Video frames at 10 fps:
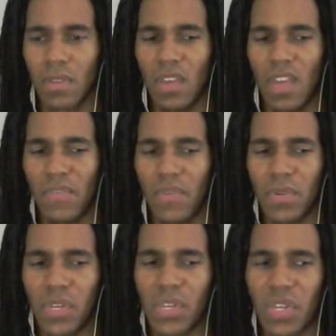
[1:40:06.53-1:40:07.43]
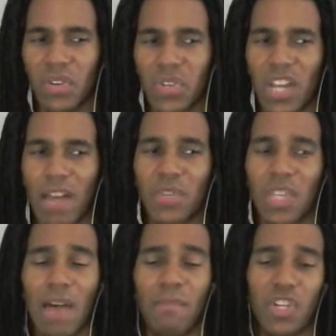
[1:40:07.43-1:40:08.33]
If it was a skill stop
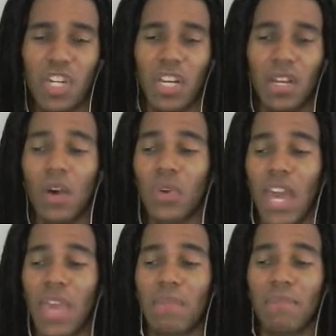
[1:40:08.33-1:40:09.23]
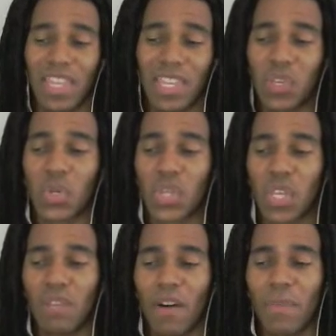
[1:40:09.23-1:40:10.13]
slot machine, okay, then at least there's skill
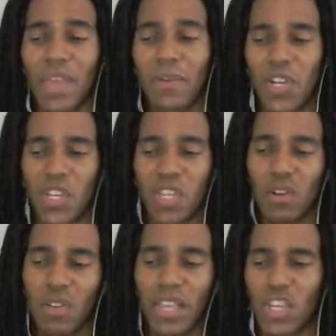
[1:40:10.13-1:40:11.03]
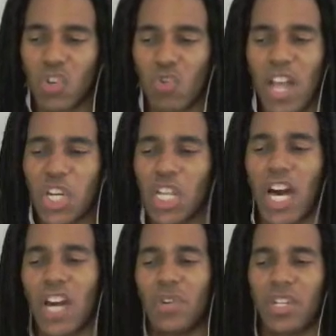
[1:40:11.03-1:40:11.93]
involved. But that was just literally like scratching
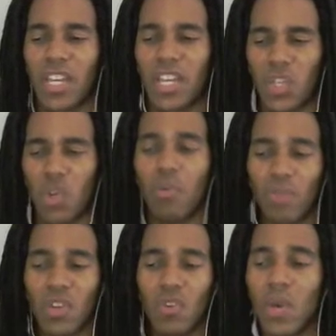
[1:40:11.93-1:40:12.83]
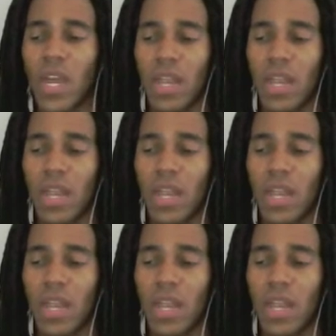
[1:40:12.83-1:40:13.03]
lottery tickets hoping you win.